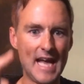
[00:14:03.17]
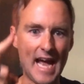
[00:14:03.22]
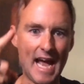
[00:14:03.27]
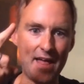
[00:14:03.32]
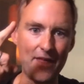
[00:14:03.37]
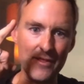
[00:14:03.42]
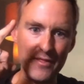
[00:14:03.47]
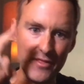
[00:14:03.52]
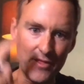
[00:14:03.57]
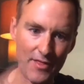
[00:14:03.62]

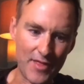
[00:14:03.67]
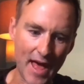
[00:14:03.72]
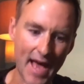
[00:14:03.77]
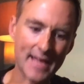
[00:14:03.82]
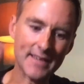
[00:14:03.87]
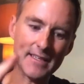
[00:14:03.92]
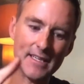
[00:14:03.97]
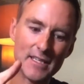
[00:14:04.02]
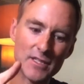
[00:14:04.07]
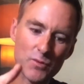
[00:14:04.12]
And
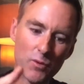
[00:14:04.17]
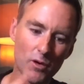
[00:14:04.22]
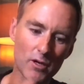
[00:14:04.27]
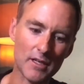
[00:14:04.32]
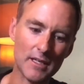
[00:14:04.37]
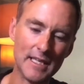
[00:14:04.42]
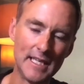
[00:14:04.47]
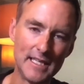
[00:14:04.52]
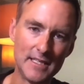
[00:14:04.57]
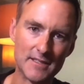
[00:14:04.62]
that is what
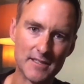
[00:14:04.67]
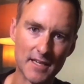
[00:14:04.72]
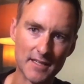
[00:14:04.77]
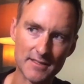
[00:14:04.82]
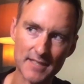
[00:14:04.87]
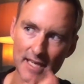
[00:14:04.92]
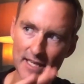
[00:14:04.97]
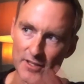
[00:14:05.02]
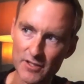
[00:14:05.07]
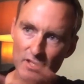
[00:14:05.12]
leads
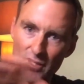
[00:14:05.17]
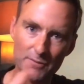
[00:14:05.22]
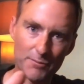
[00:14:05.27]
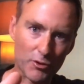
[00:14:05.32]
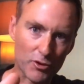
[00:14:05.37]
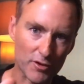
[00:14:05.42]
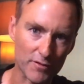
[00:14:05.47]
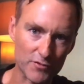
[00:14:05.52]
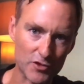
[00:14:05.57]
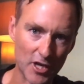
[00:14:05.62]
us into the
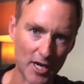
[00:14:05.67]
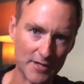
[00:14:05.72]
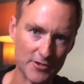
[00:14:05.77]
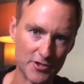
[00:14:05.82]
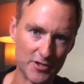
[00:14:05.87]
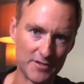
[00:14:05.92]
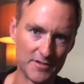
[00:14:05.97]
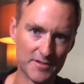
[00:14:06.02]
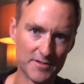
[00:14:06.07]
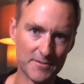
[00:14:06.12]
book of
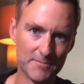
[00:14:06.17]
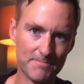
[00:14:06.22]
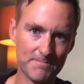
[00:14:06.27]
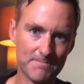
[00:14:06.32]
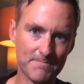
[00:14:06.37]
Judges.